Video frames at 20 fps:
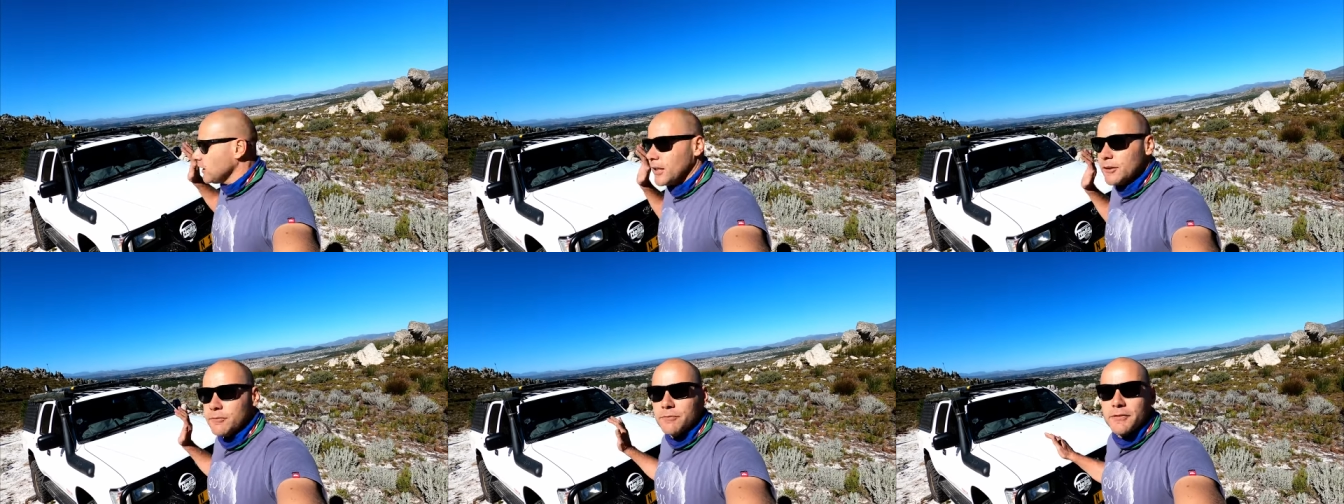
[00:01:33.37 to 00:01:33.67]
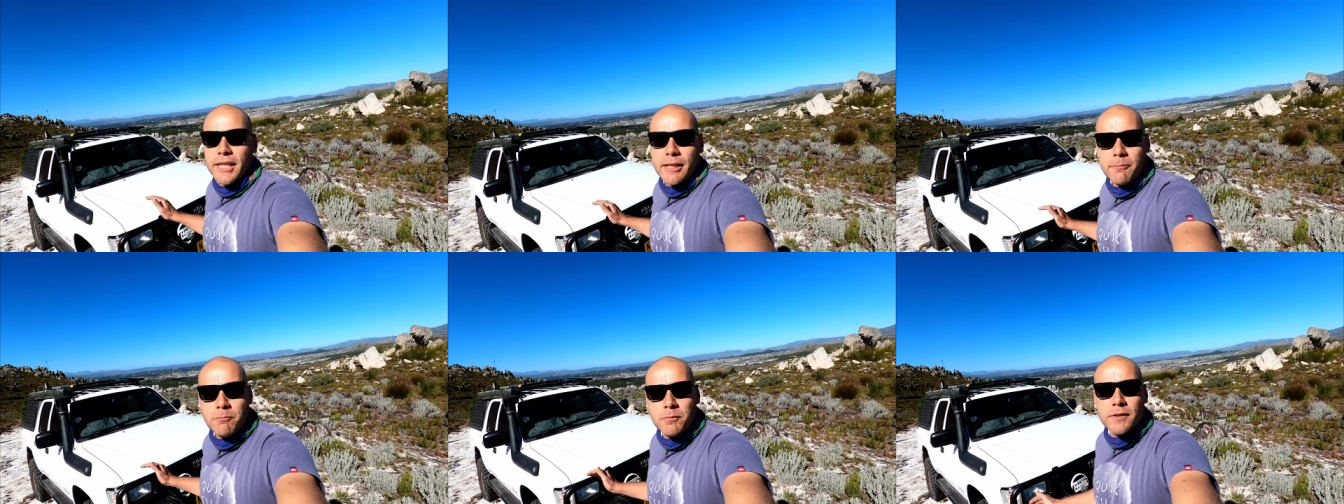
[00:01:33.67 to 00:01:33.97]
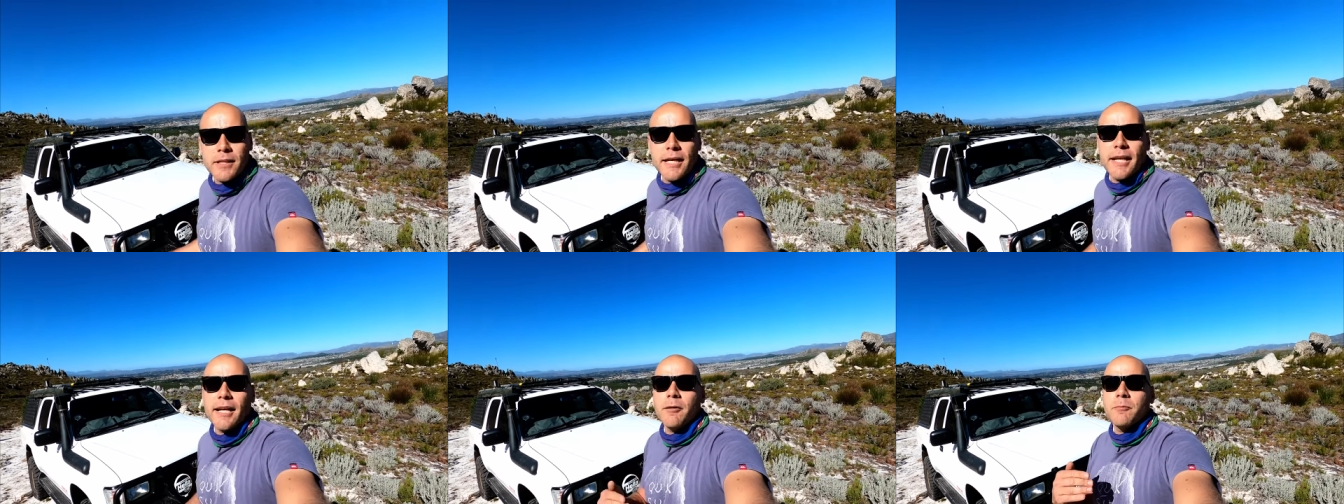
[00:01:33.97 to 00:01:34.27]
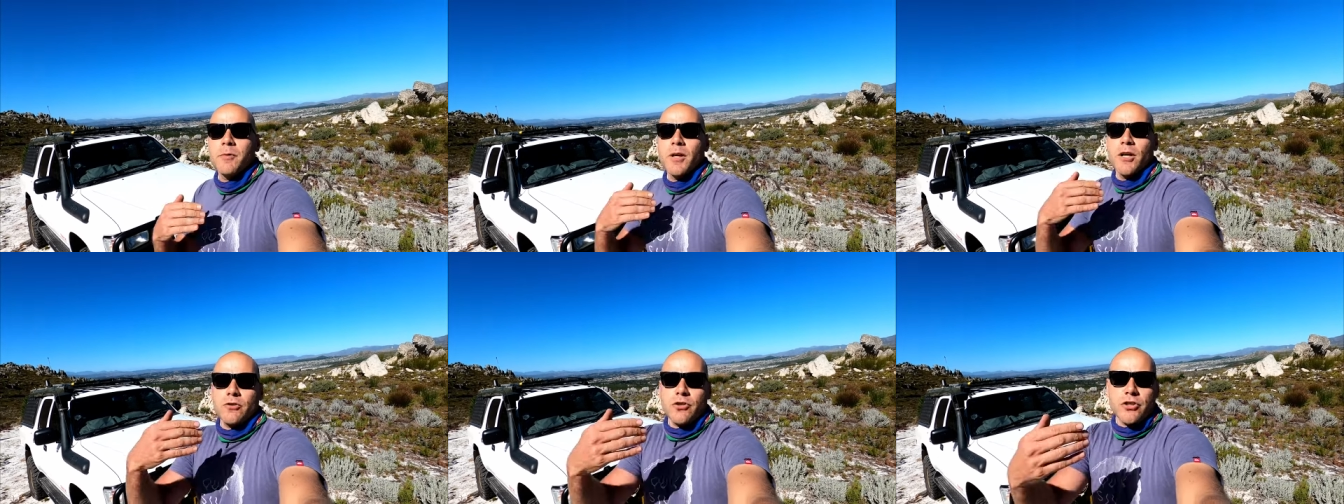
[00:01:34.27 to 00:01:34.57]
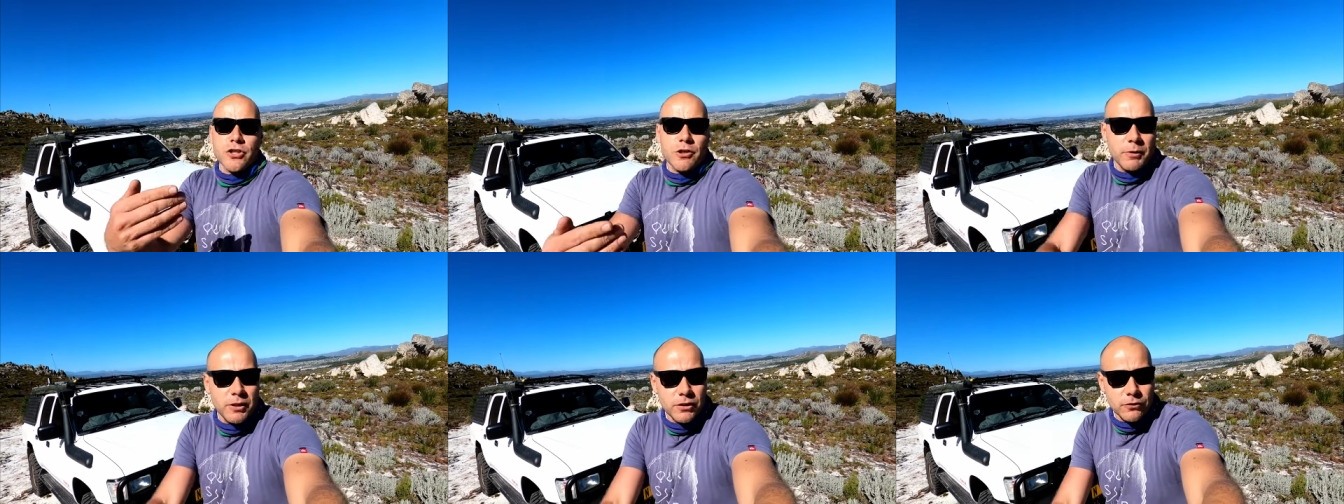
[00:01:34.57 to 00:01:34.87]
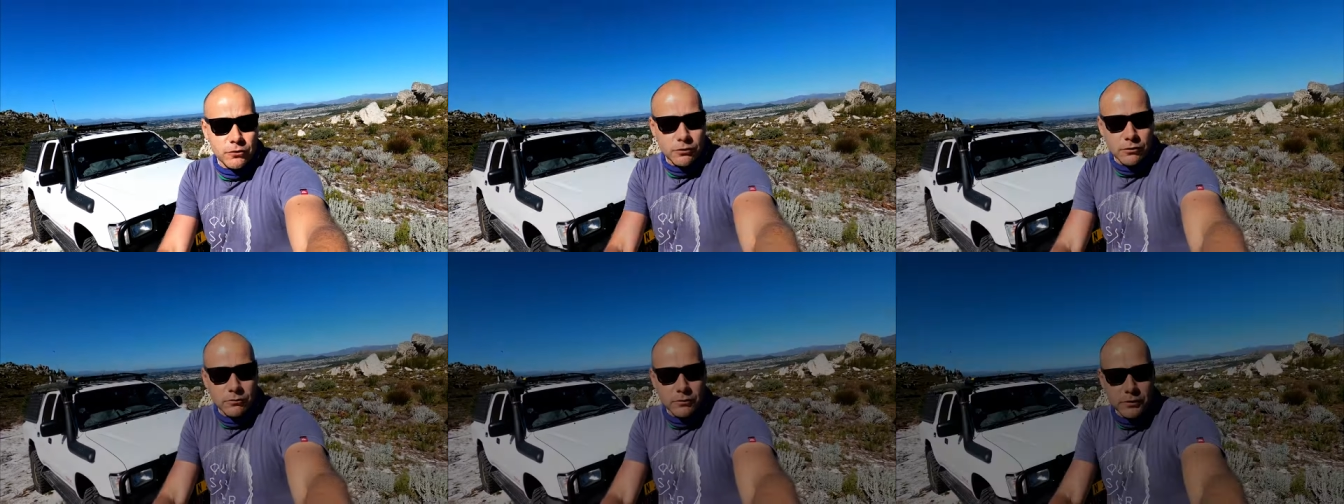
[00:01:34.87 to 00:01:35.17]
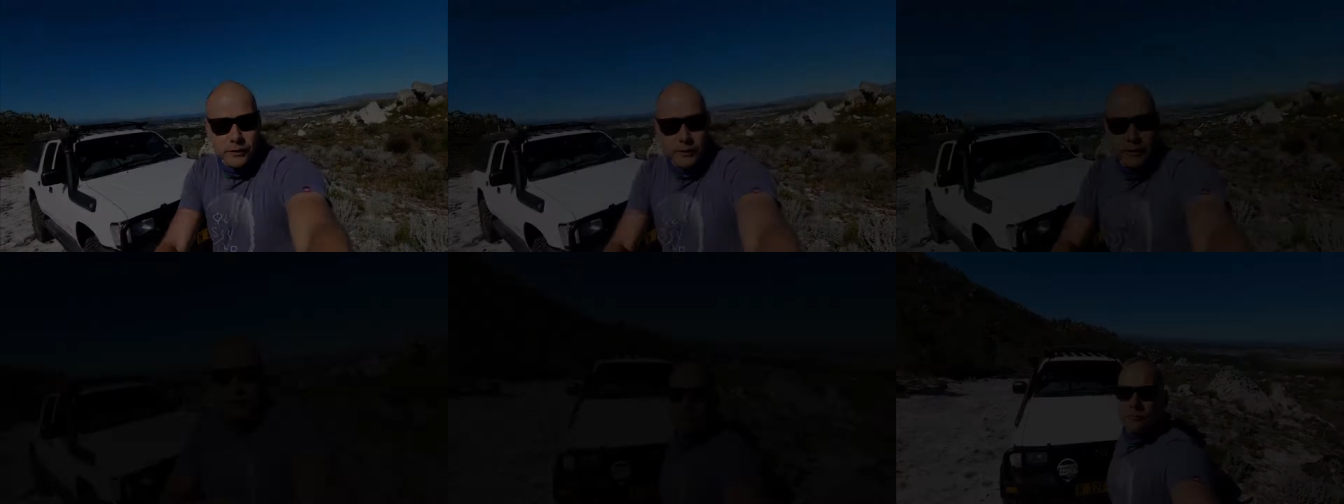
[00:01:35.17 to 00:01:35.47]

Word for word: I've kept and I'm now showing to you.